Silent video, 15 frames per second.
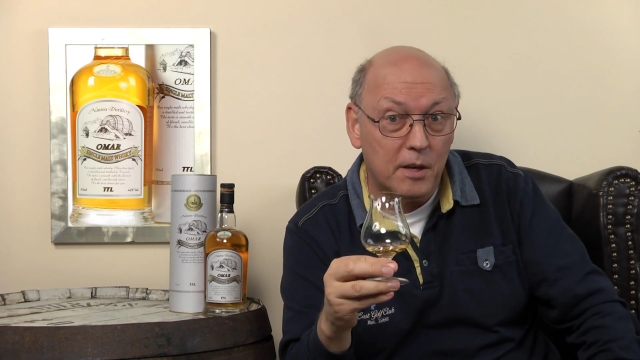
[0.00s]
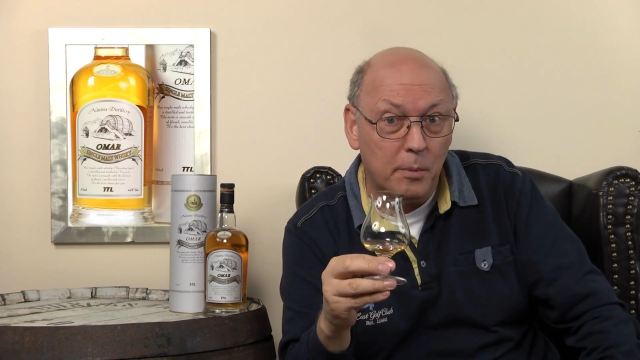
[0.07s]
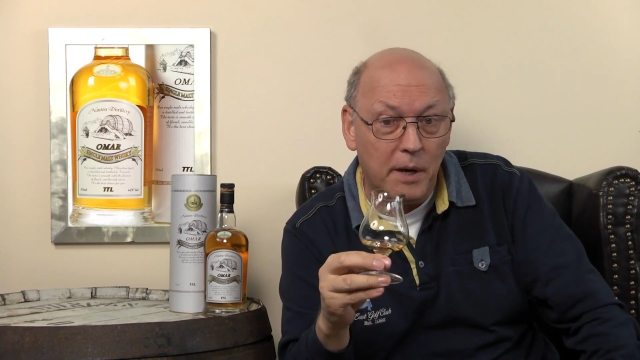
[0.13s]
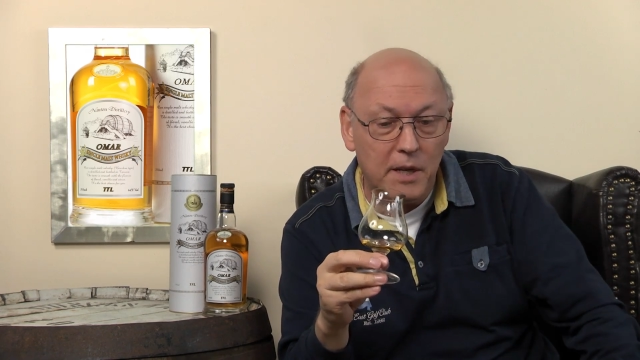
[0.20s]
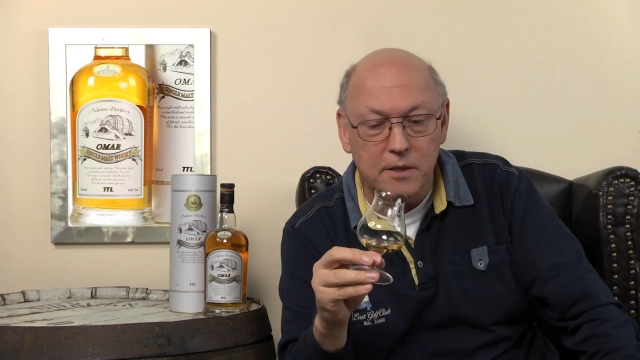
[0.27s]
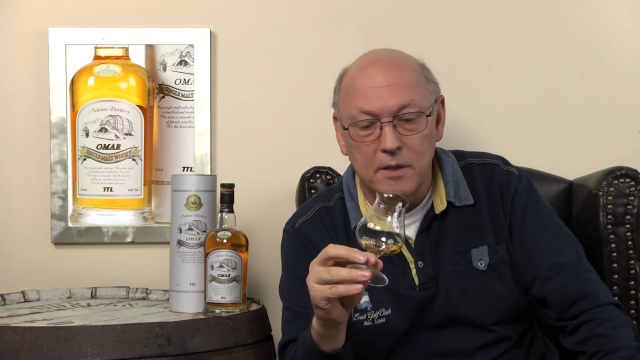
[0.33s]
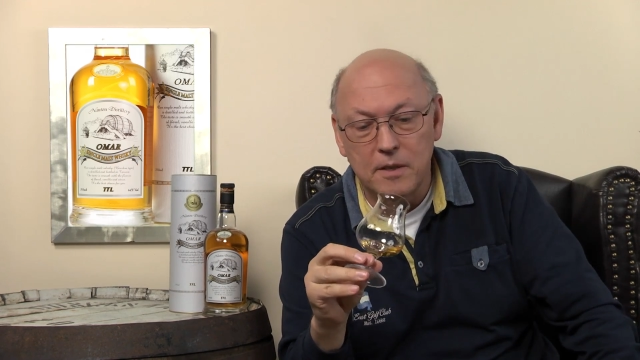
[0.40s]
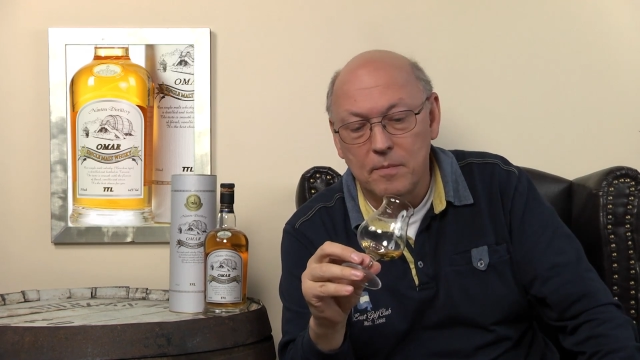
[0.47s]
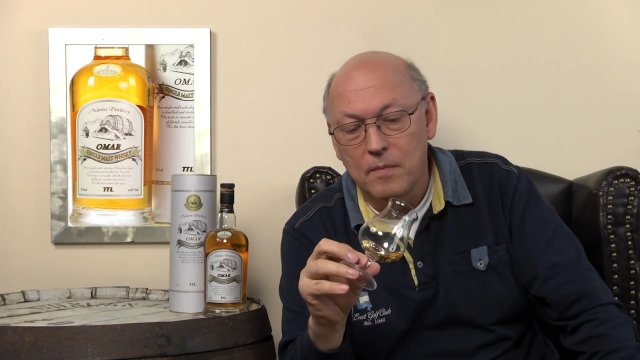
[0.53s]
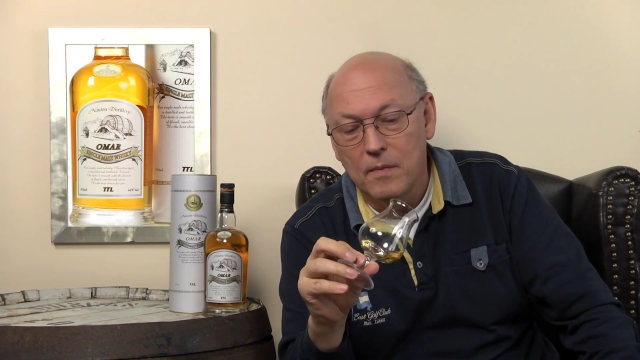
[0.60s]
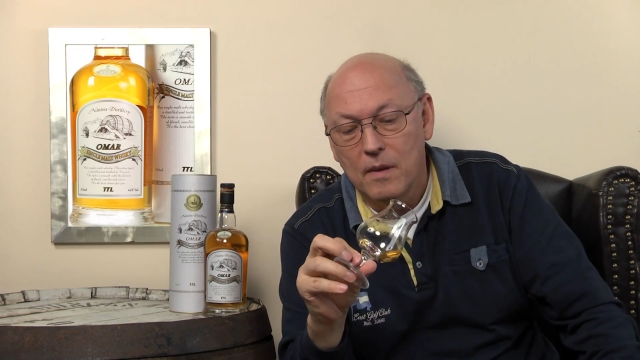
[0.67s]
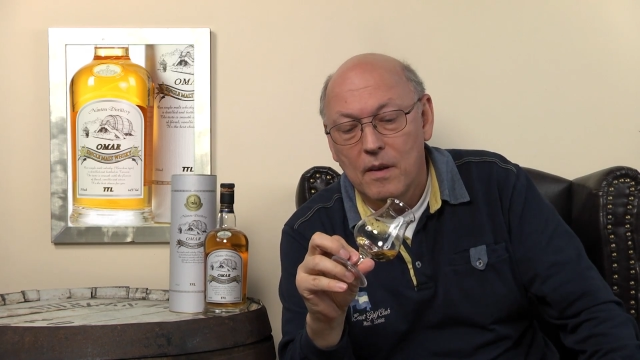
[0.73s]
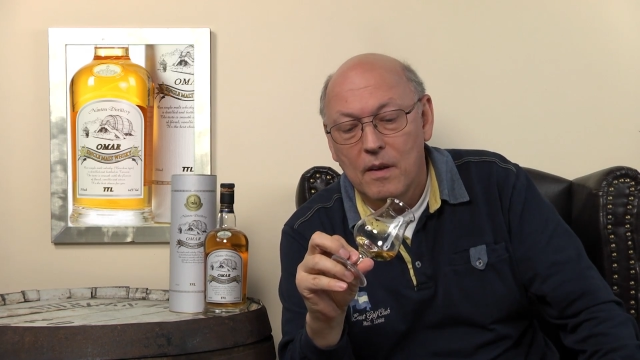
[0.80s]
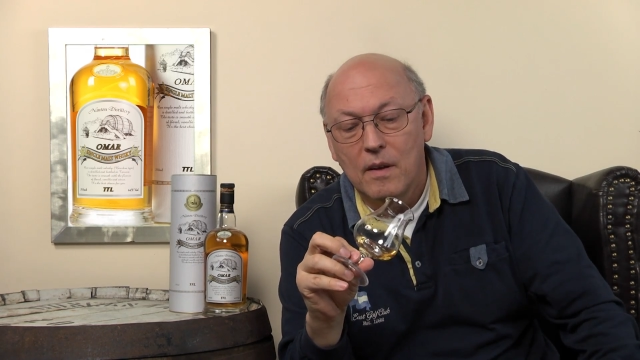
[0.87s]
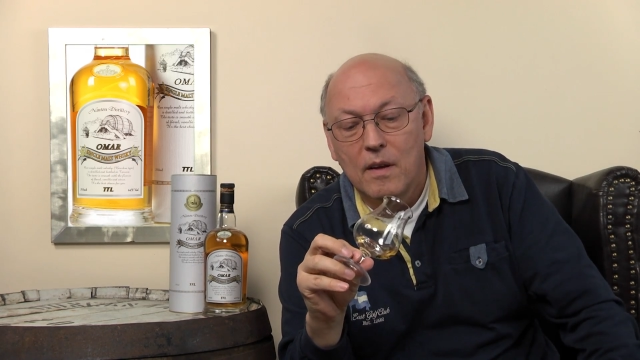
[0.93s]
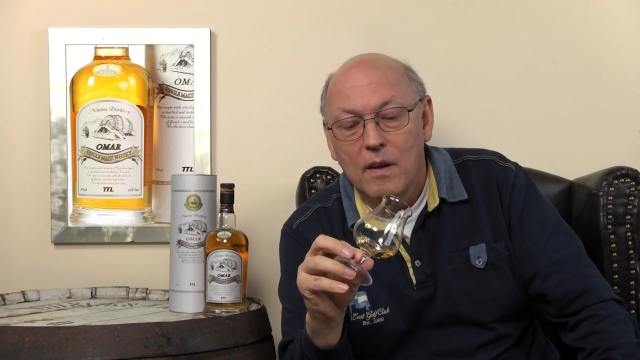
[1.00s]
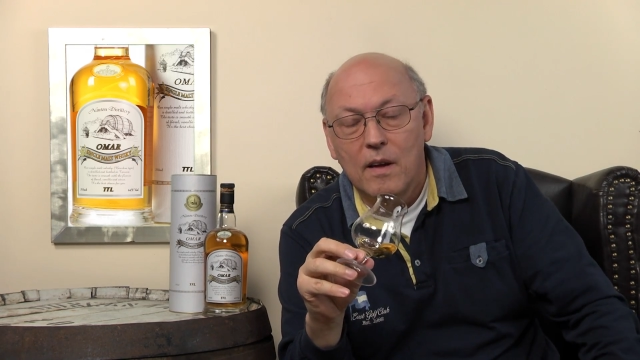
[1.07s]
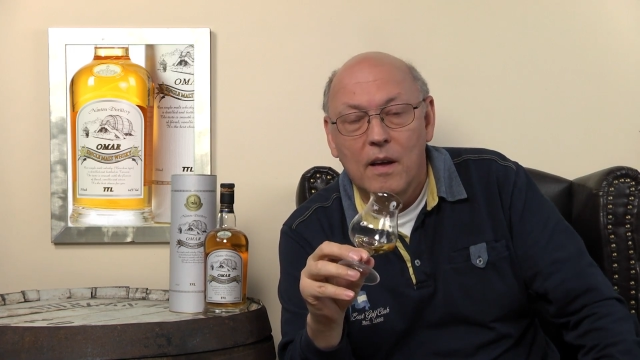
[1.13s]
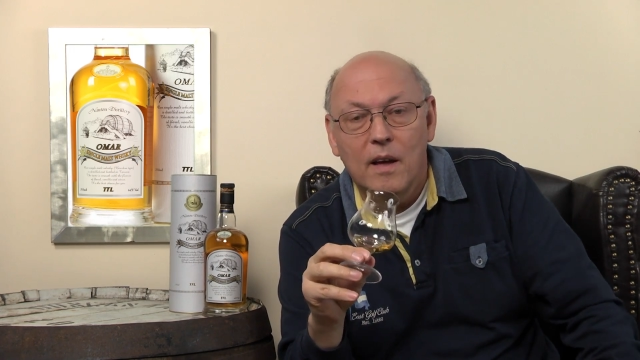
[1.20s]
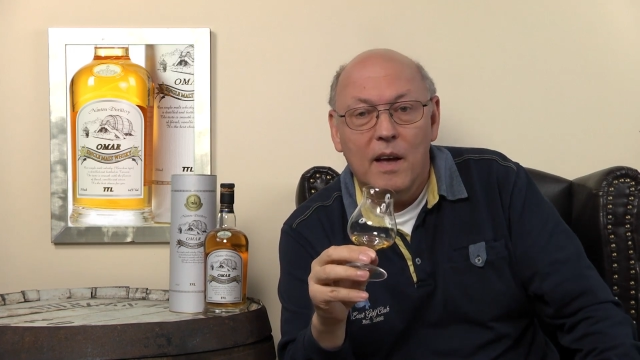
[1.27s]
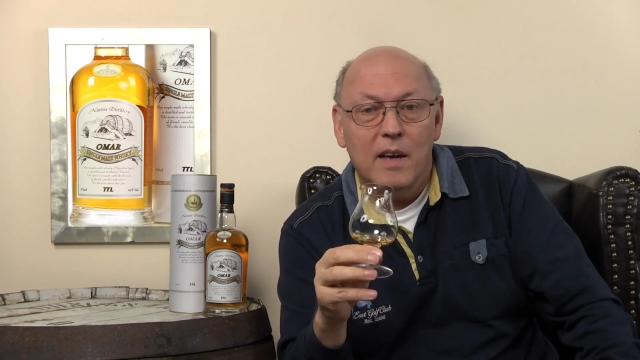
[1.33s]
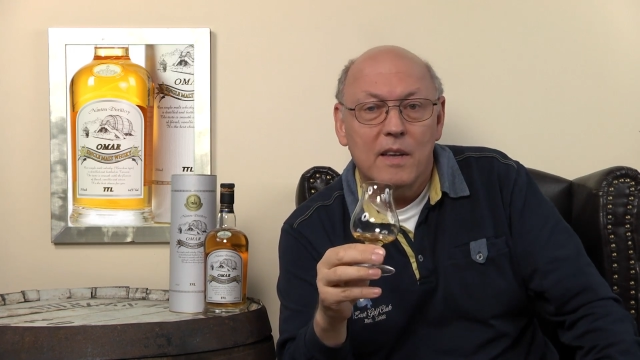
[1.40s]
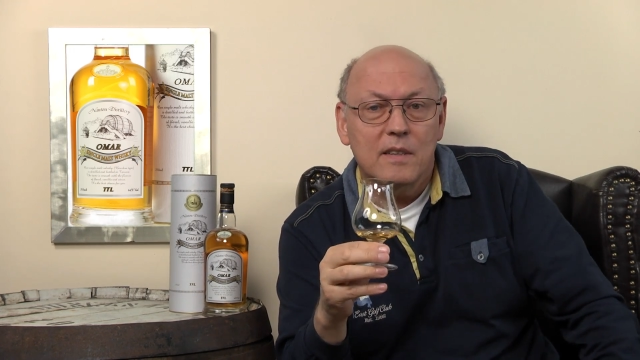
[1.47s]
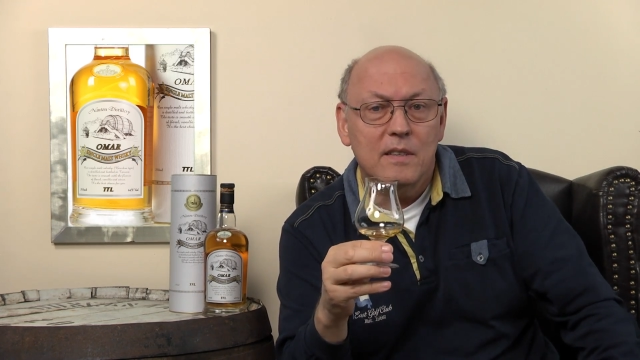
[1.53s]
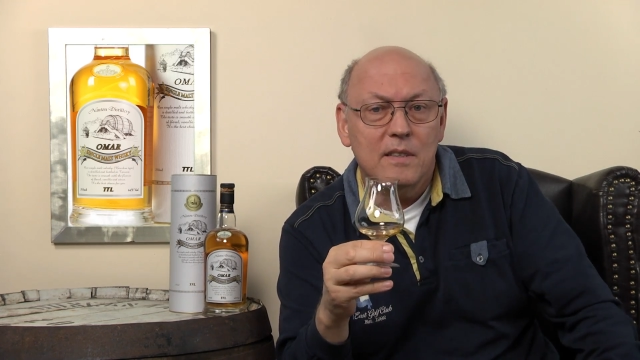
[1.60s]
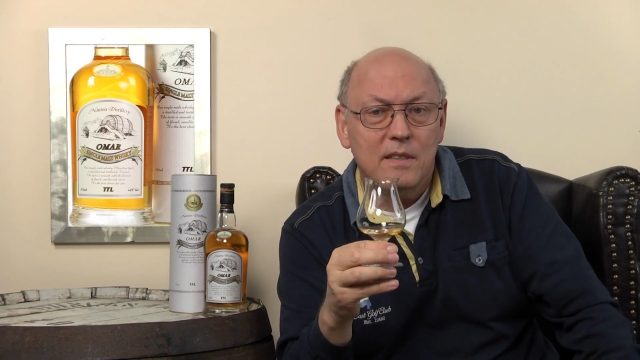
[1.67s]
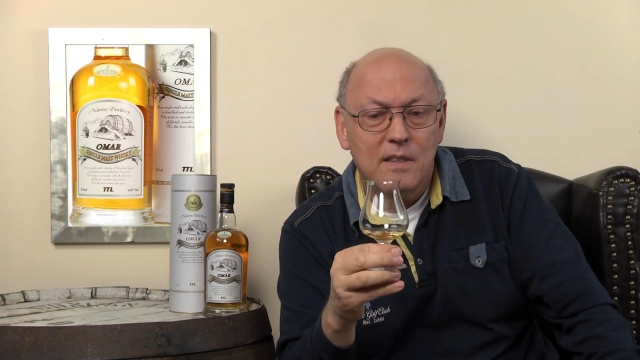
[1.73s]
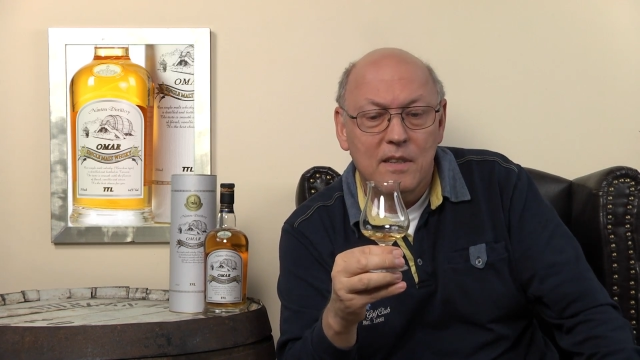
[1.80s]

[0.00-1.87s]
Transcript: equator. And